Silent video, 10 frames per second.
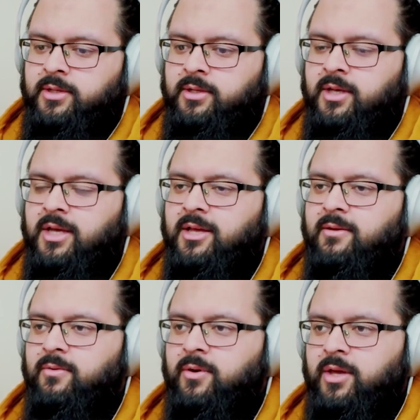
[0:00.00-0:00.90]
And
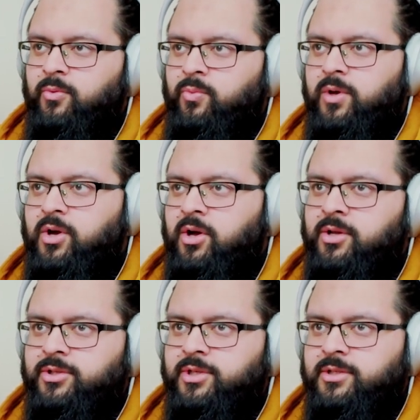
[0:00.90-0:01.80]
we
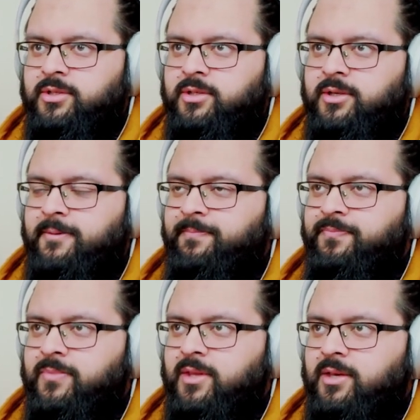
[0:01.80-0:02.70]
can't just,
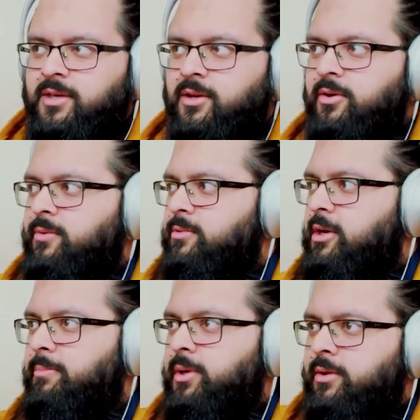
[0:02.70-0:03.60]

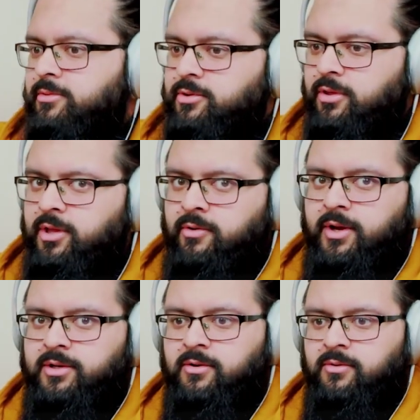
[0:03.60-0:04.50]
appeal to
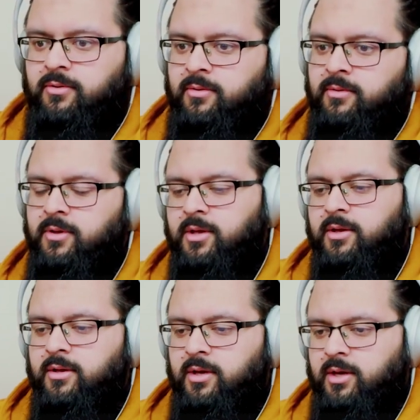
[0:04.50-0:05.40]
theoretical
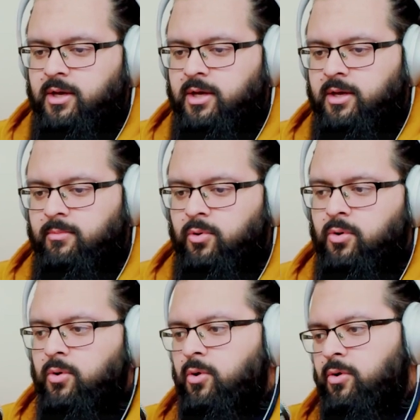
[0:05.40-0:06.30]

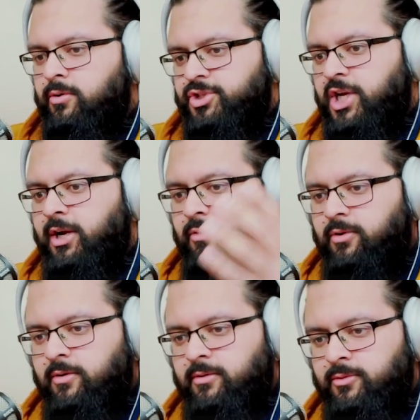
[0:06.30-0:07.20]
or
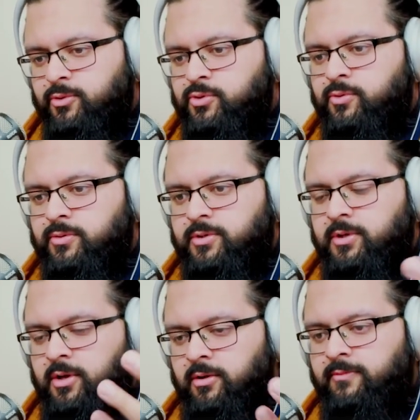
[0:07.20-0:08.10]
general nusus,
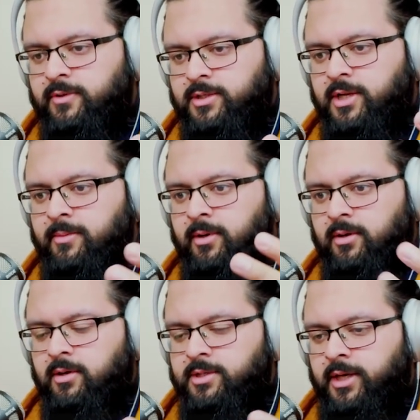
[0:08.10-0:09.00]
of Islamic
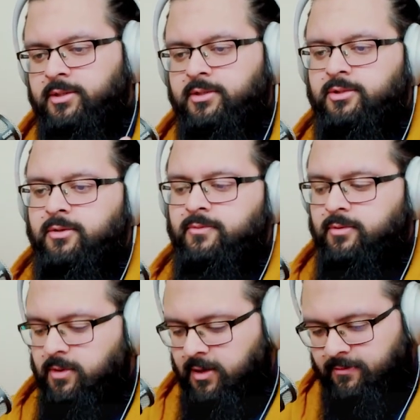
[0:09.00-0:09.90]
texts and so
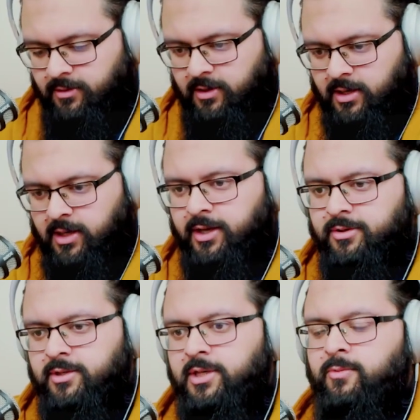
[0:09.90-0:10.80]
forth. We have to learn
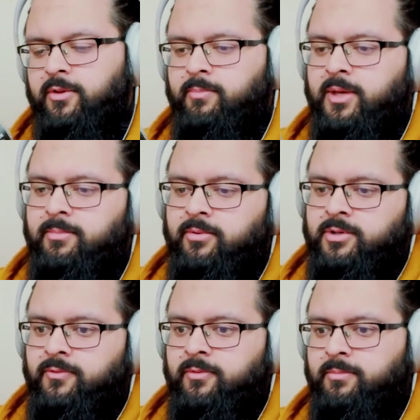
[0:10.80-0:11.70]
to deal with
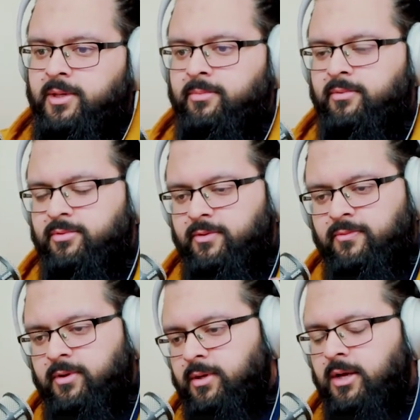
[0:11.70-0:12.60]

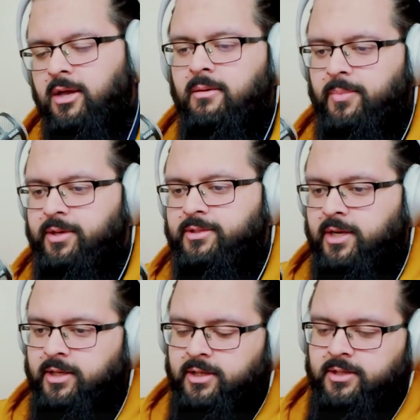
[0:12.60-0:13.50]
different
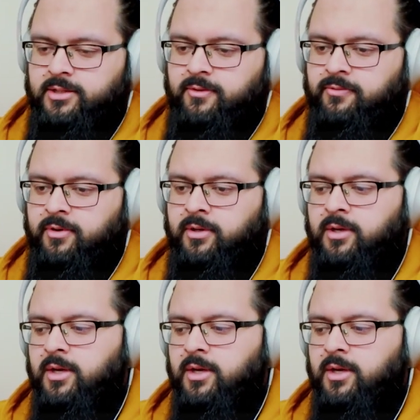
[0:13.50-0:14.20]
personalities, different